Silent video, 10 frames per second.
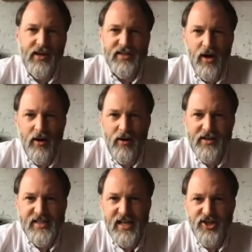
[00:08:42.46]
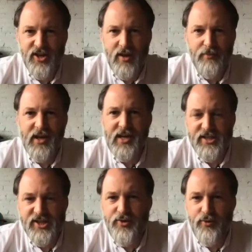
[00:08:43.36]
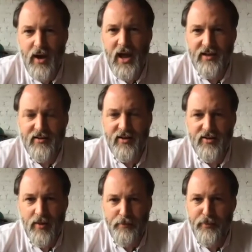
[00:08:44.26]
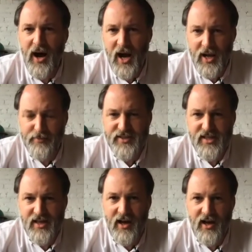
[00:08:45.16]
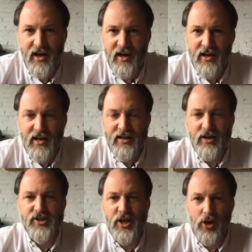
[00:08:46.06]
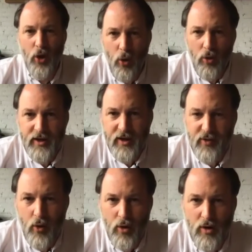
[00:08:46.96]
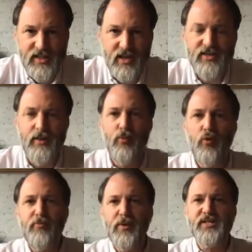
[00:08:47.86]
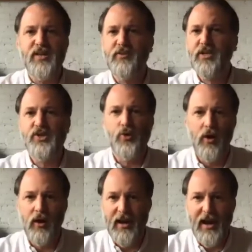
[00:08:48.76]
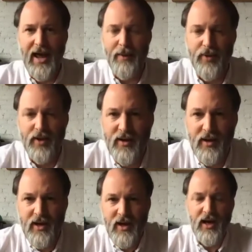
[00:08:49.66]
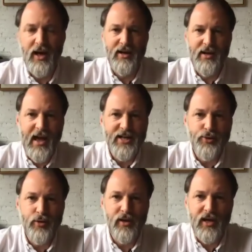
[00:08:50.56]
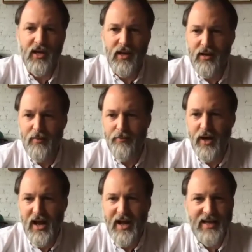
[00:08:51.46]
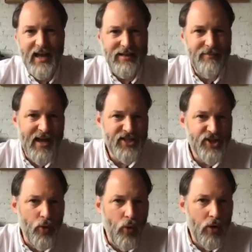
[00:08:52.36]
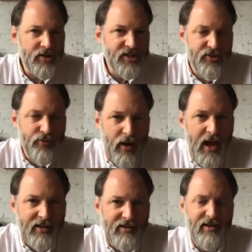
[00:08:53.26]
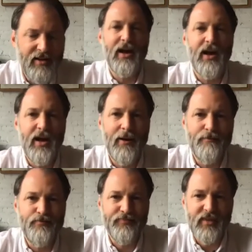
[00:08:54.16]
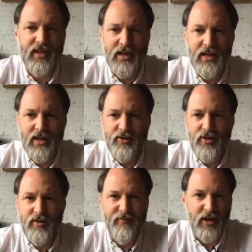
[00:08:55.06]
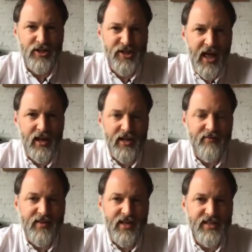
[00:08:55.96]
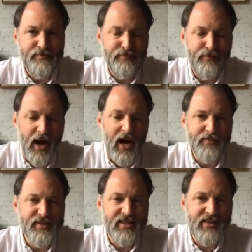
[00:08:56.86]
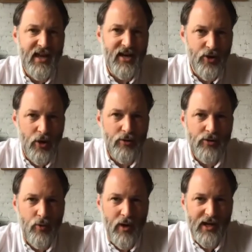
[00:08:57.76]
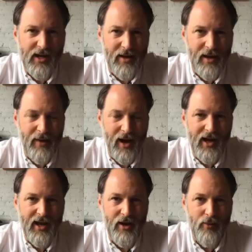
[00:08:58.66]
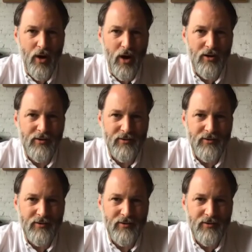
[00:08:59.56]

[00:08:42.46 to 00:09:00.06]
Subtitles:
are essentially the biggest threat to pipes. There's the cold, of course. There's the movements of the soil that happen naturally, but I can't imagine a worse threat to the functionality of these pipes than an earthquake. Am I wrong?